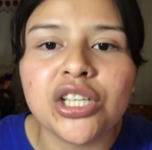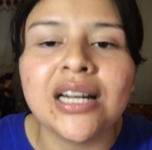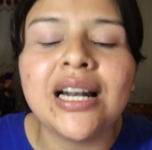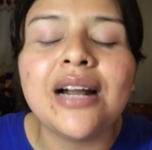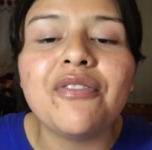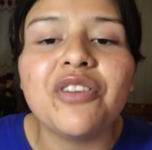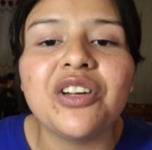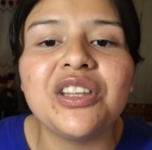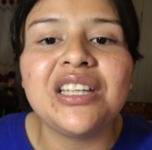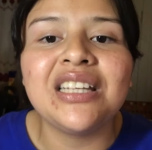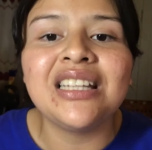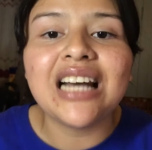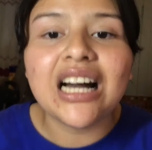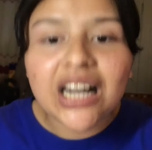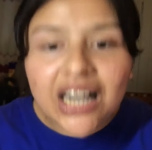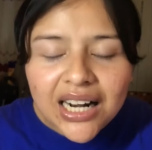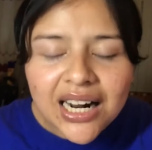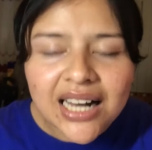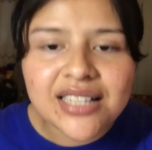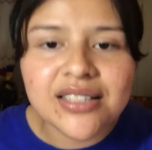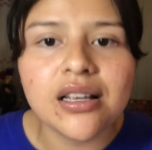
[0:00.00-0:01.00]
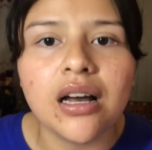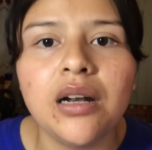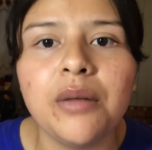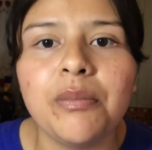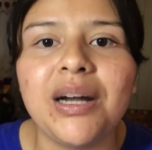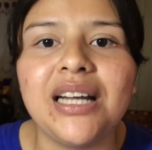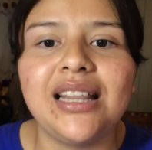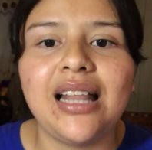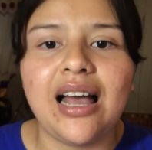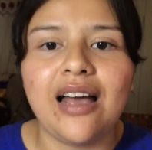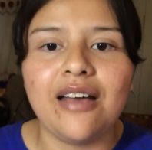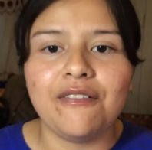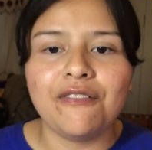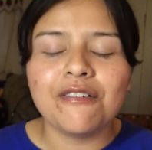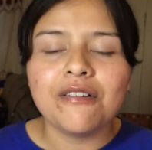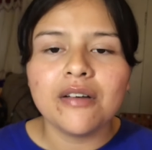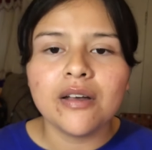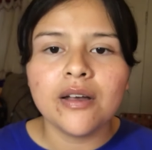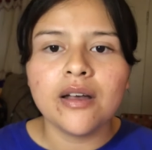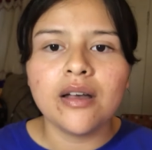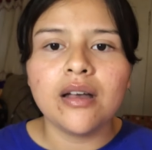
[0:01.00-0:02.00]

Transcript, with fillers: share everything that God has done in my life.